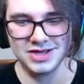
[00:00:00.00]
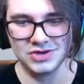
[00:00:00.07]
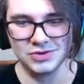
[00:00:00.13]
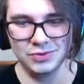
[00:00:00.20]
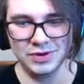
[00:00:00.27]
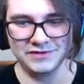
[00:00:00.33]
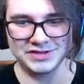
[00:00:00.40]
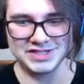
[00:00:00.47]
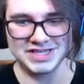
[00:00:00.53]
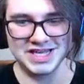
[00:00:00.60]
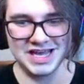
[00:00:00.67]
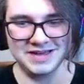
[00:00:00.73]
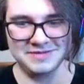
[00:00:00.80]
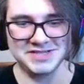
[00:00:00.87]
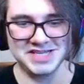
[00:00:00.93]
We've
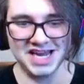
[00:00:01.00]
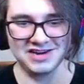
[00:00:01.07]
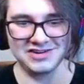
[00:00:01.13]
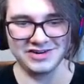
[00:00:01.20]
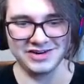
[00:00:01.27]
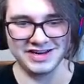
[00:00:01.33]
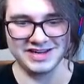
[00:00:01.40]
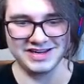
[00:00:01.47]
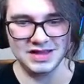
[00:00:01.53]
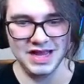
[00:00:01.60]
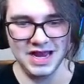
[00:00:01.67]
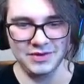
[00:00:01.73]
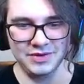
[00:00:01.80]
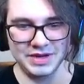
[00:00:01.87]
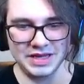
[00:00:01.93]
escaped, Henry.
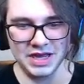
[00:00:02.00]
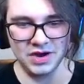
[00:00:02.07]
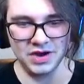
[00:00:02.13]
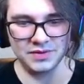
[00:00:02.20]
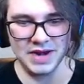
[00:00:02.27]
There we go.